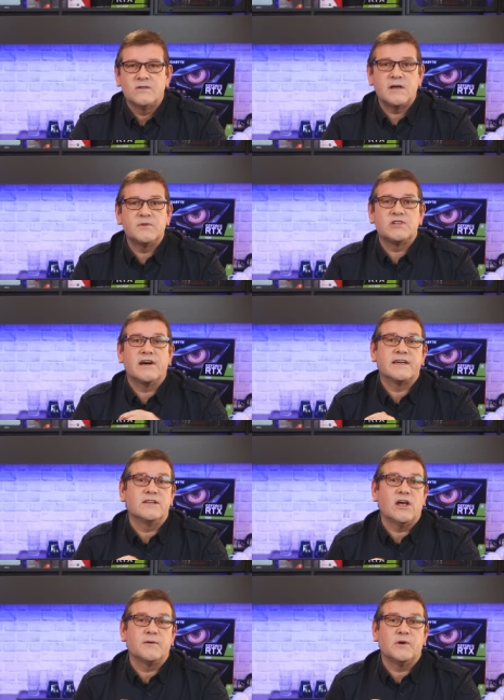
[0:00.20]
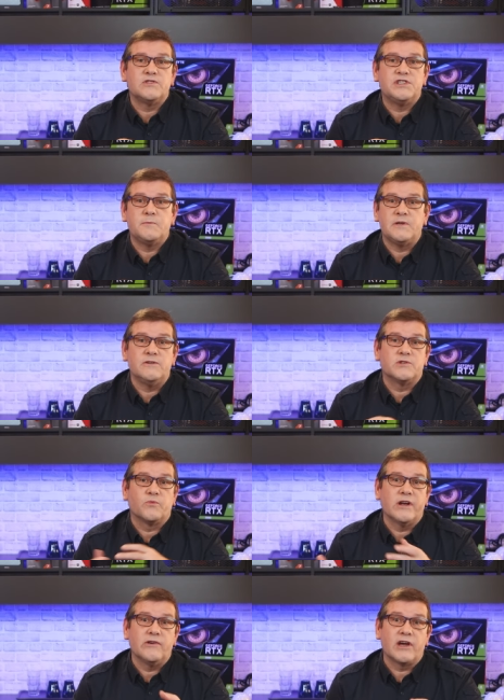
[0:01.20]
So I've been talking a lot about GPUs
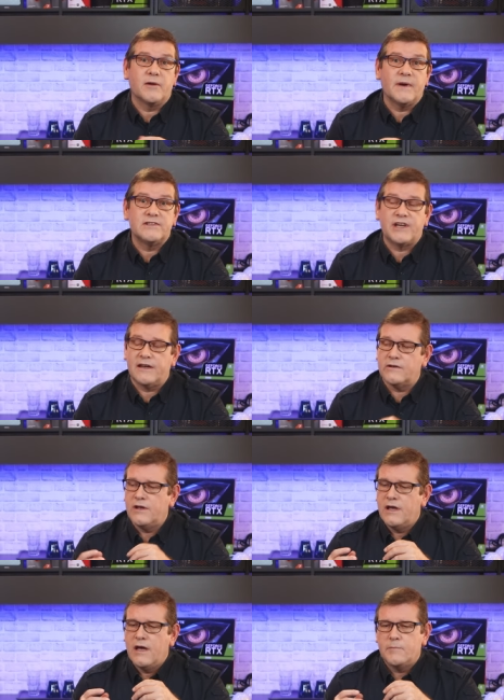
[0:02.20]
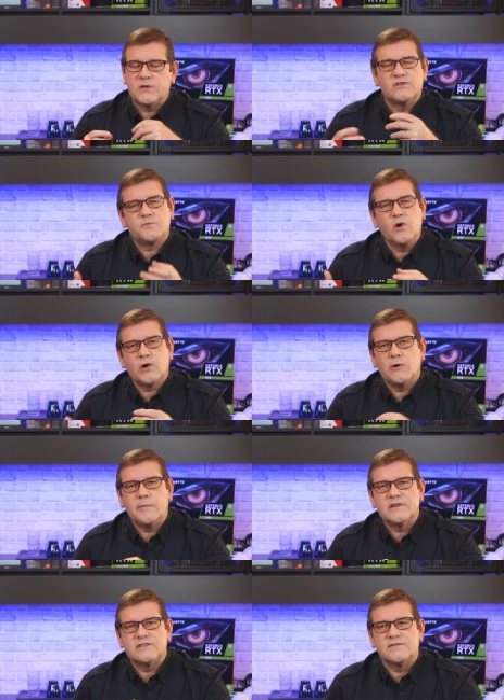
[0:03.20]
and rendering on my channel, but there's more
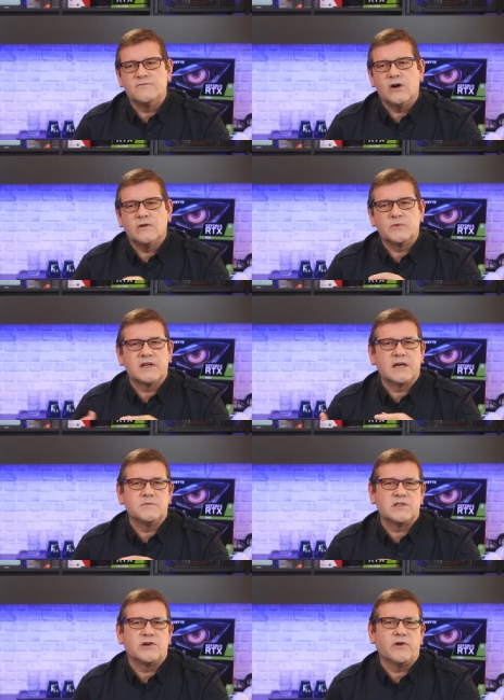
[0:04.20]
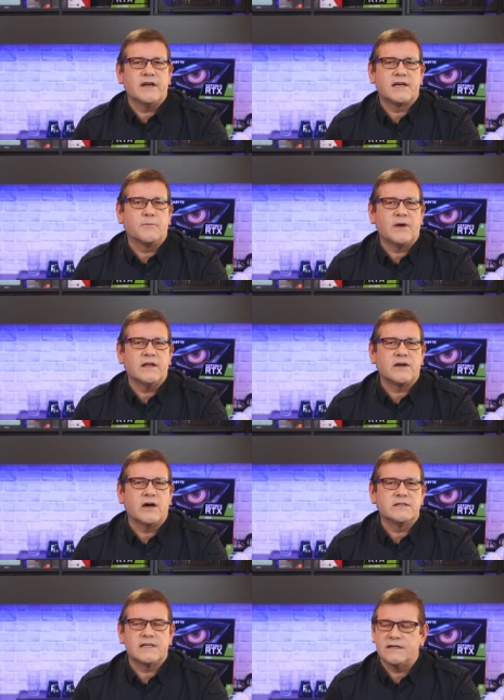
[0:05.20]
equipment that's involved when it comes to creating compelling
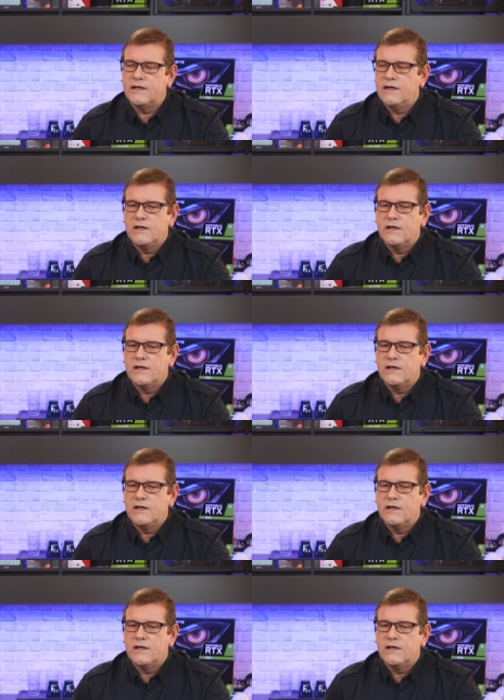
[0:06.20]
content.